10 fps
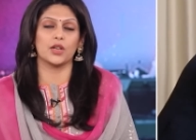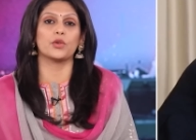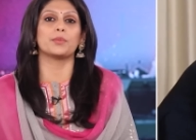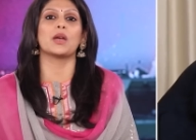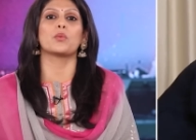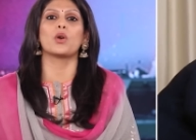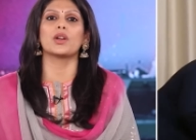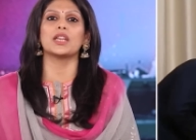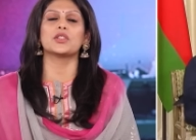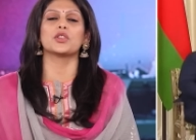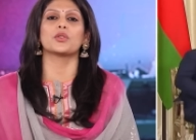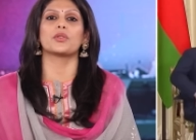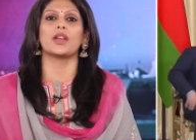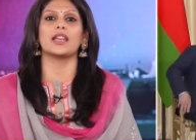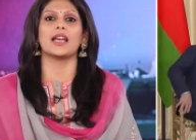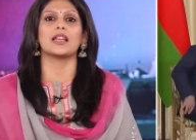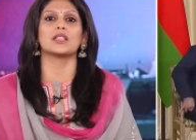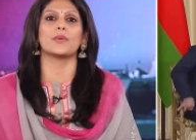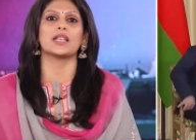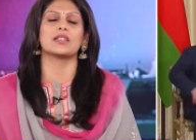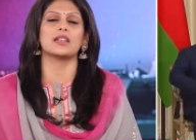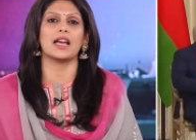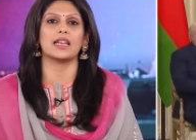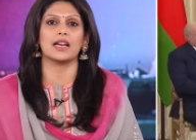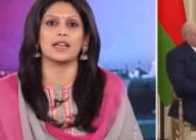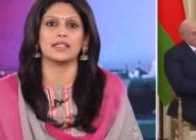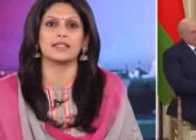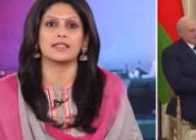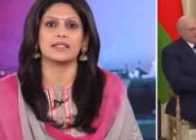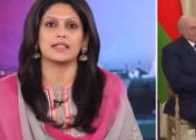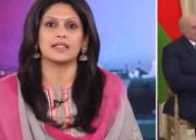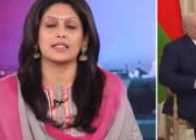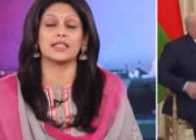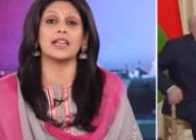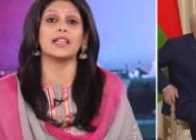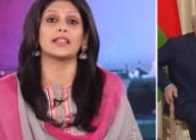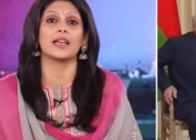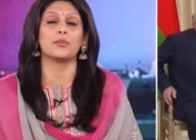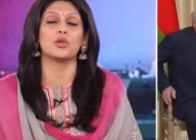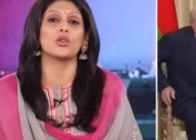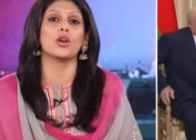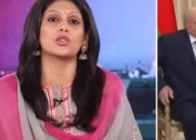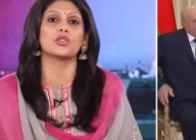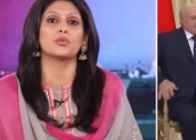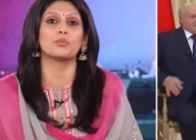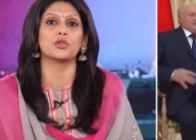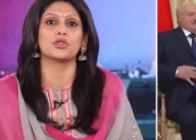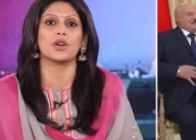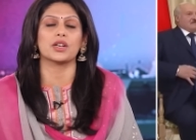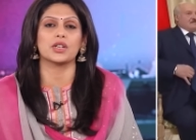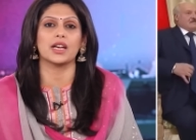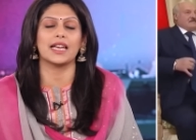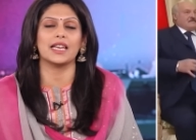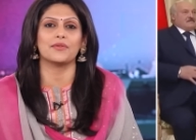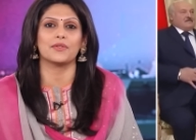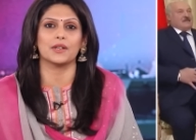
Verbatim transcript: It would be a warning to Ukraine and its Western allies, telling them not to push Russia any